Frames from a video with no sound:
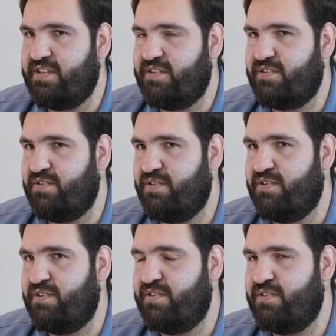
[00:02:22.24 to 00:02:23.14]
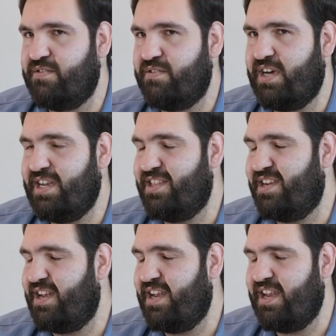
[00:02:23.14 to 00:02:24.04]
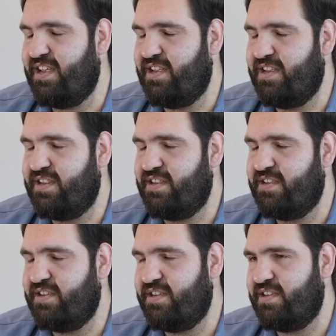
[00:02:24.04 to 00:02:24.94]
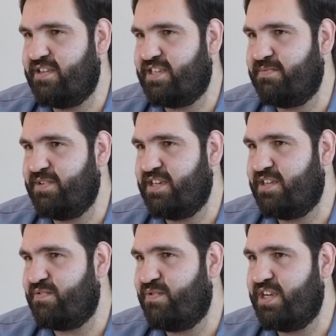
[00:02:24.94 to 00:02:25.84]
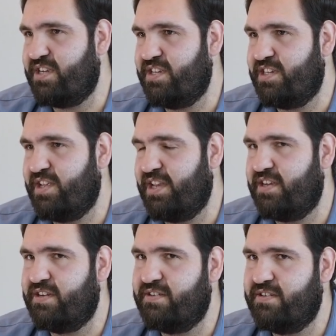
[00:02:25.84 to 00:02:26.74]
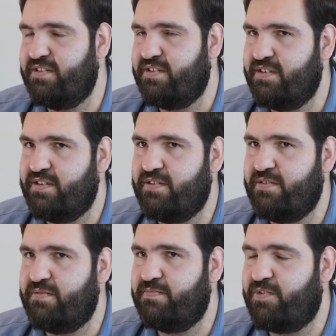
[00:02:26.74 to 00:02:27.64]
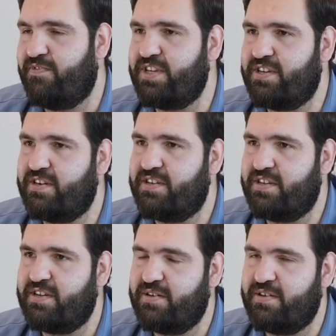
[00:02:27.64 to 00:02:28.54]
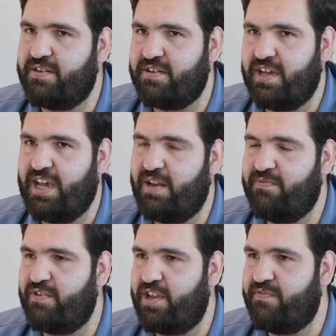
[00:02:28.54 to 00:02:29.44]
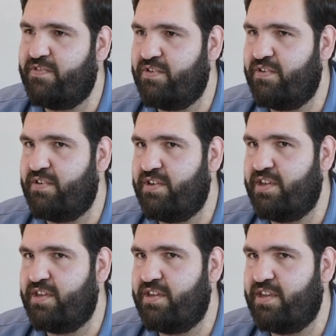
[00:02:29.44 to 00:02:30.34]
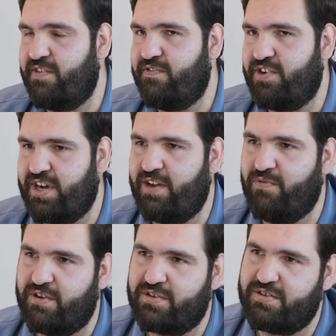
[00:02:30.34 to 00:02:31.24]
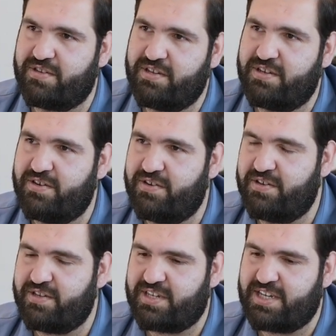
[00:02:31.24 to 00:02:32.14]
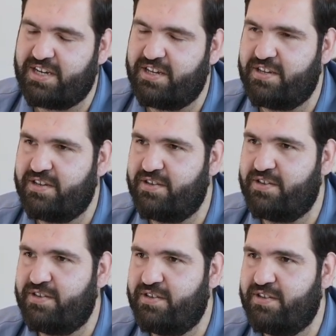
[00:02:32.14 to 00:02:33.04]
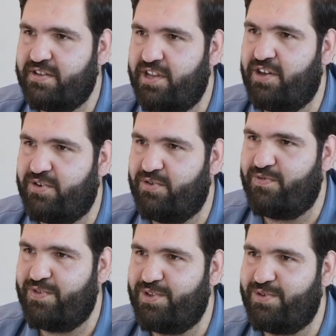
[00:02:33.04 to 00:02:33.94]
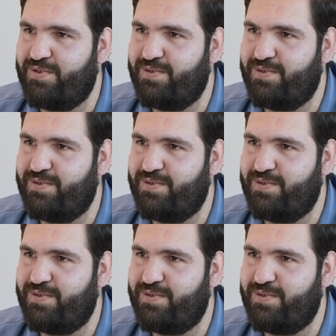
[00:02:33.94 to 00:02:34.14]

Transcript: So another subject is quite easy, and professors helpfully, if you really want to study, they are good with you.